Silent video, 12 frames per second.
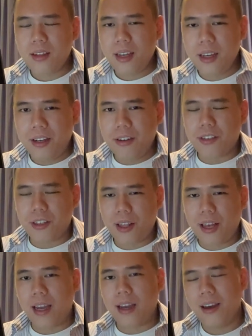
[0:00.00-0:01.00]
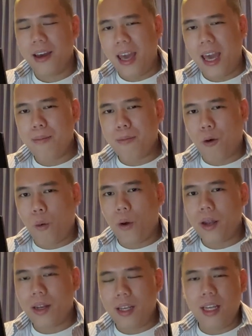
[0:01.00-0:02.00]
here's the thing
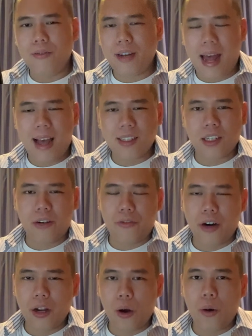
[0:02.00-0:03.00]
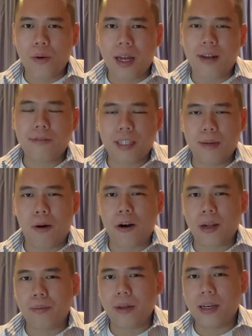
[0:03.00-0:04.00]
ApeCoin even has their very own NFT
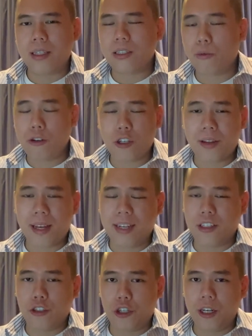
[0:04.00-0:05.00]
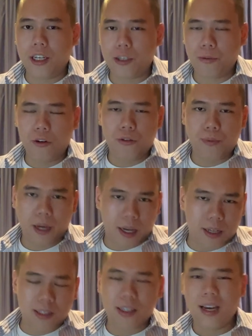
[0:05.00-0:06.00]
marketplace, which I think is a genius move
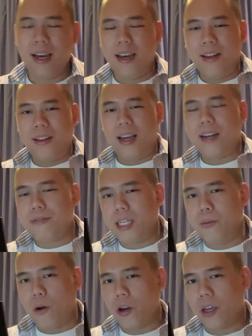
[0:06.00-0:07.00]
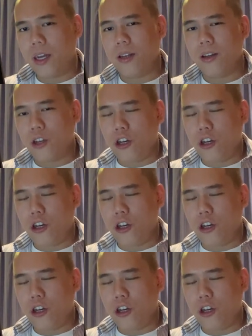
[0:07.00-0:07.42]
because the NFT market